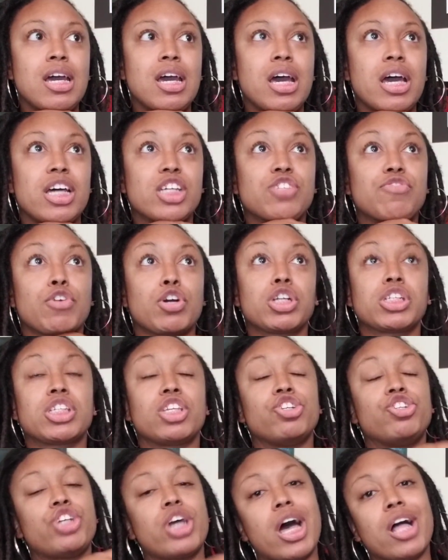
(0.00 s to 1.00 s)
as far as the
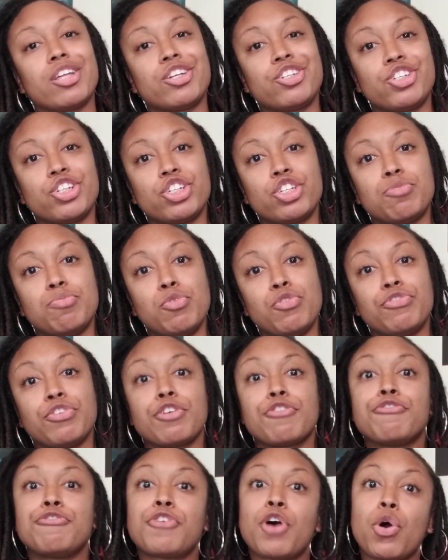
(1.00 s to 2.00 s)
challenges moving
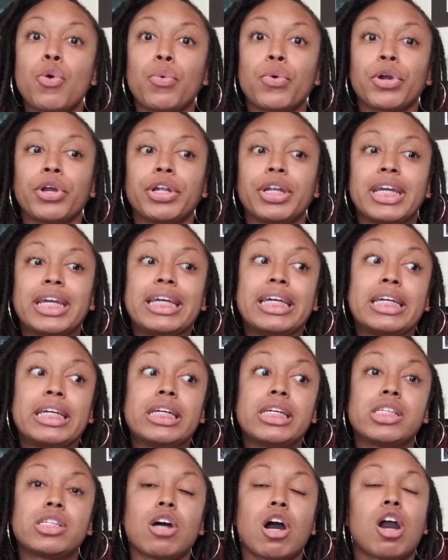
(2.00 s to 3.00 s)
forward,
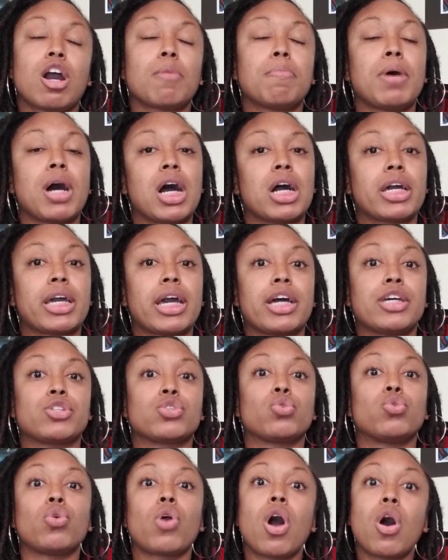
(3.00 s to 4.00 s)
is our podcast
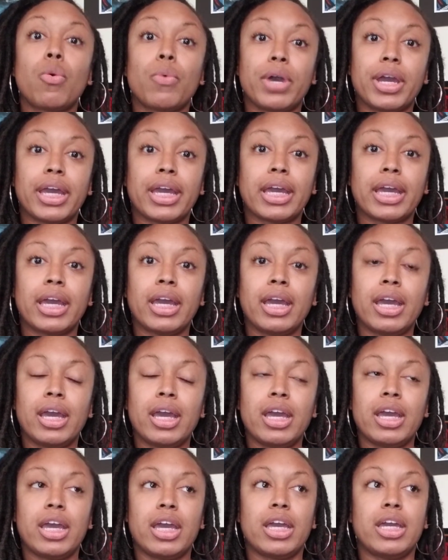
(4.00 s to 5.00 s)
growing
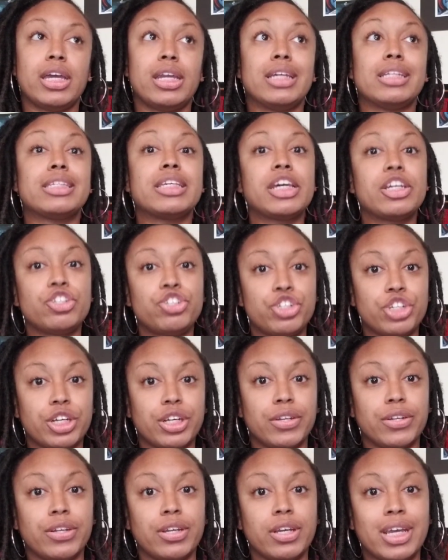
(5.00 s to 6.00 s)
in
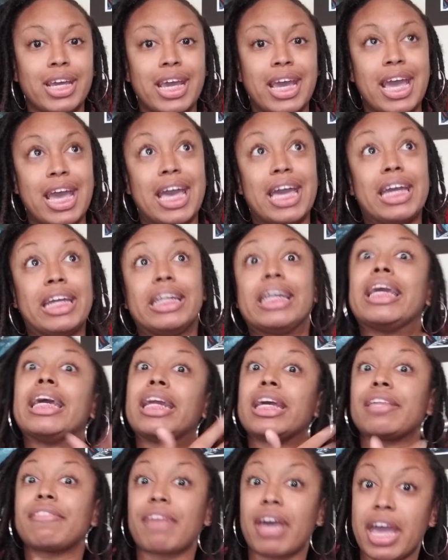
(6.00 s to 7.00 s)
attention and
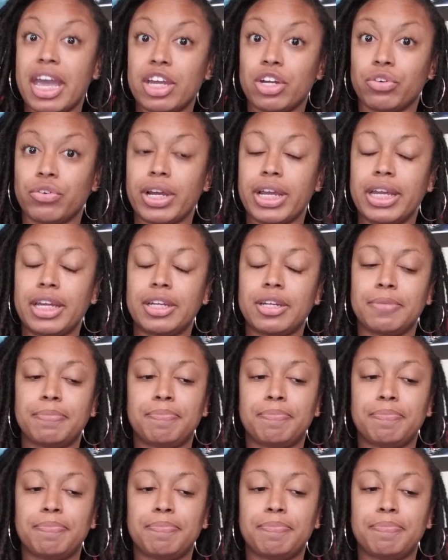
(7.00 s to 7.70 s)
getting the haterade.